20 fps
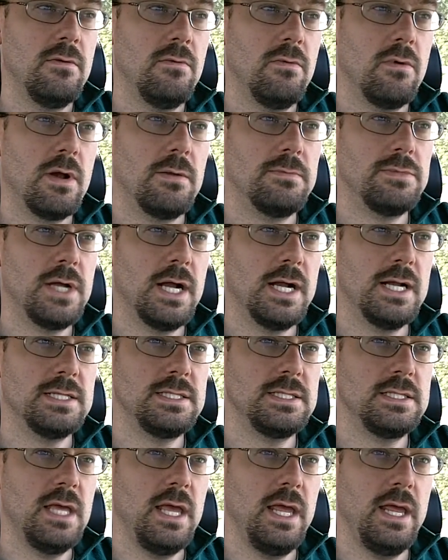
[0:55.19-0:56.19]
what I'm trying to
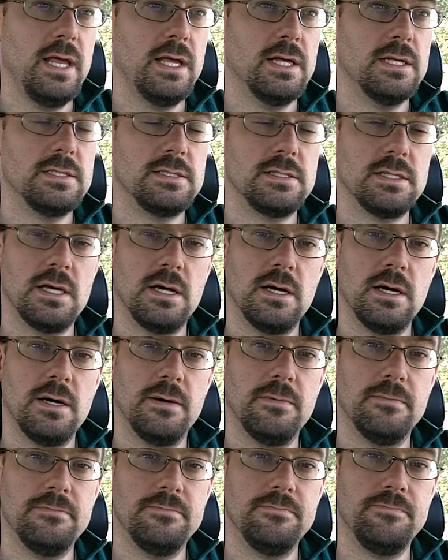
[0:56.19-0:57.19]
say is,
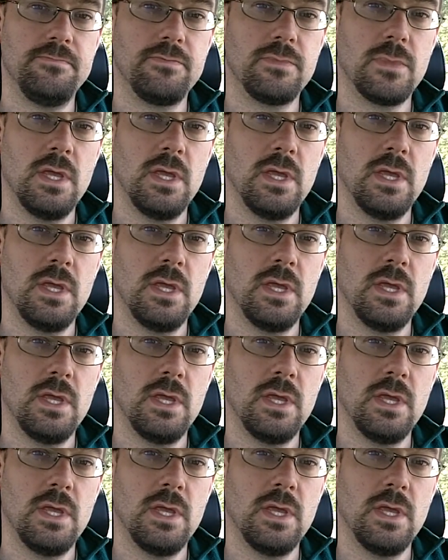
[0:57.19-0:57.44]
um,